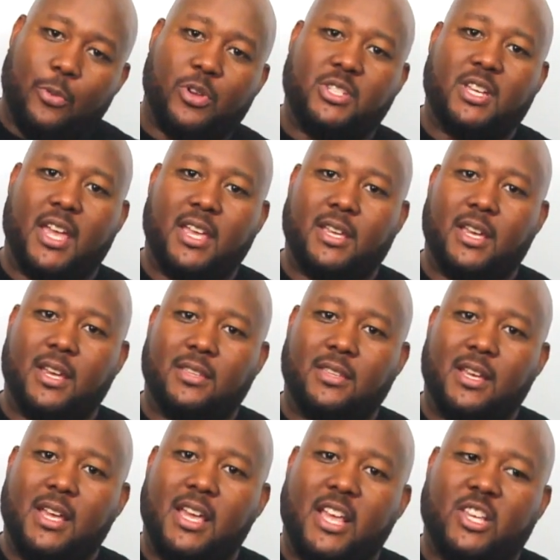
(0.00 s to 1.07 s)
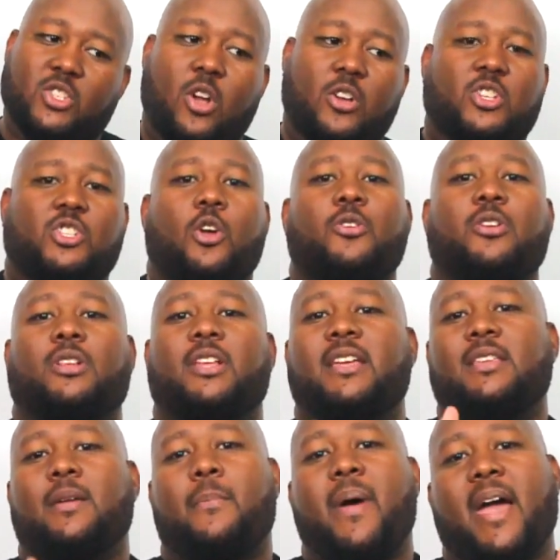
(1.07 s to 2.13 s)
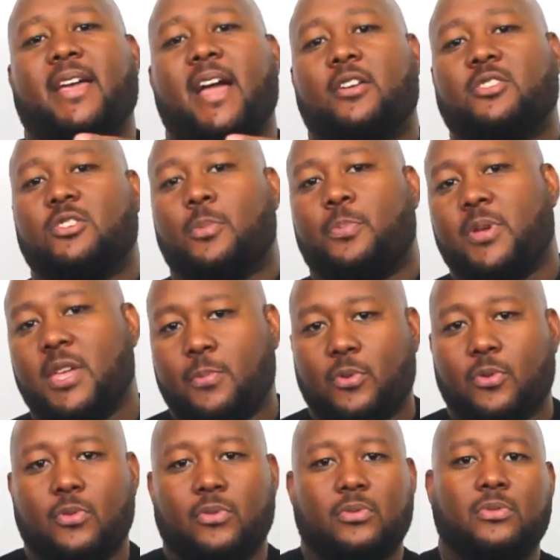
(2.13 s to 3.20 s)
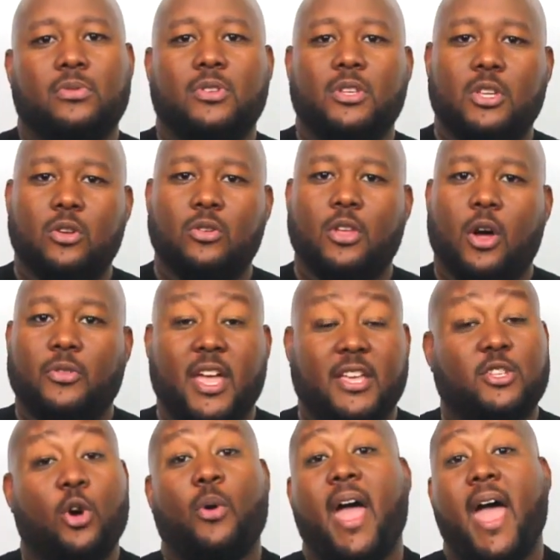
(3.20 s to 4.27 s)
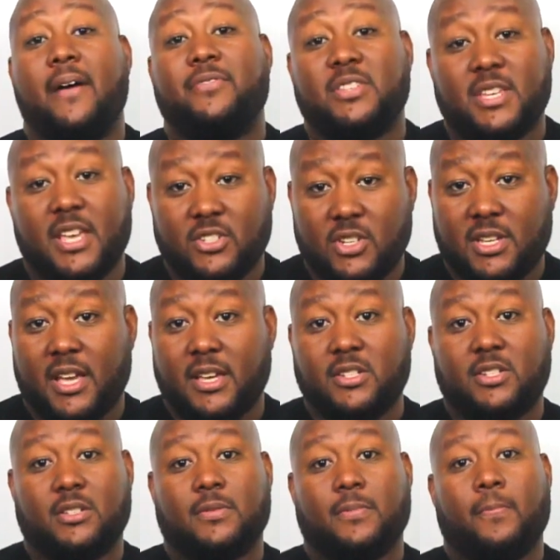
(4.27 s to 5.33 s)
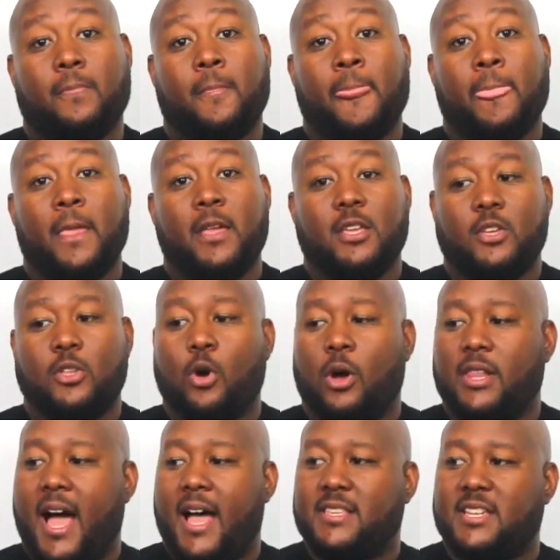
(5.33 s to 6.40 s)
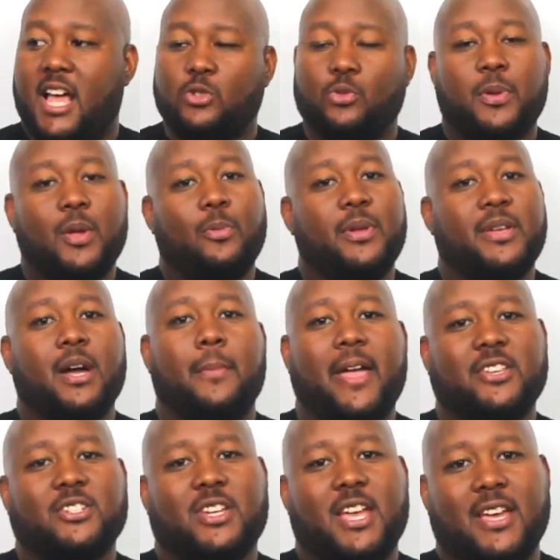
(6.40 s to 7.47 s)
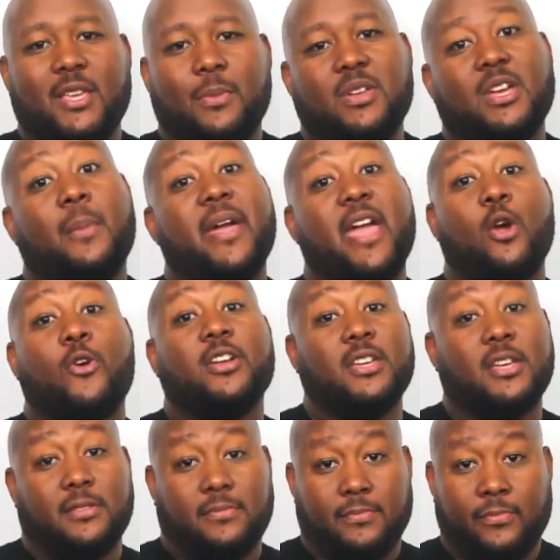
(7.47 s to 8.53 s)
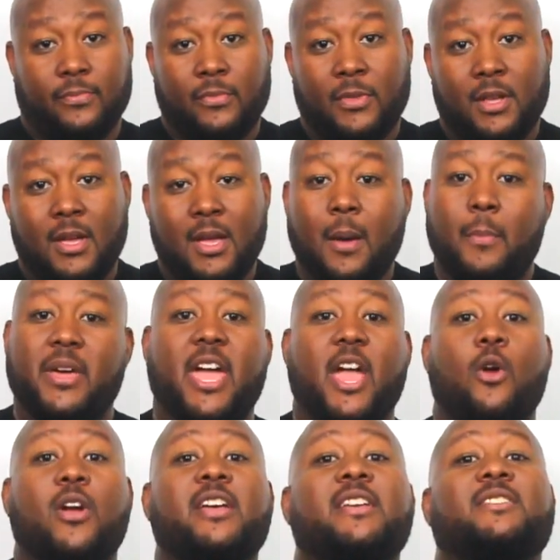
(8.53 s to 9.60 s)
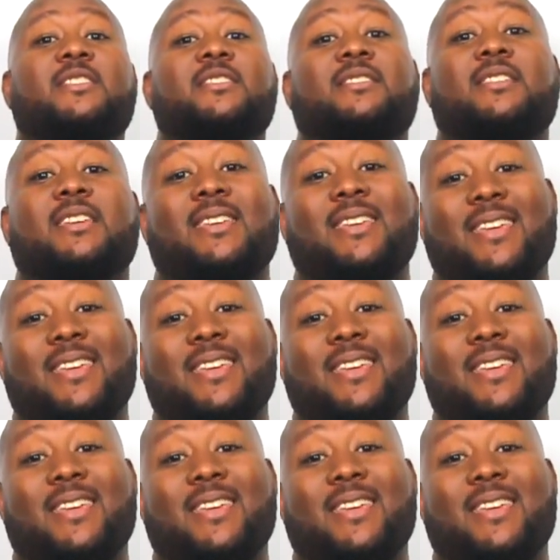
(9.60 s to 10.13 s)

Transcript: that we take in and start circulating it back out to the people, you know, that don't have this education. You know, a lot of times when people become educated, they become arrogant. But arrogance is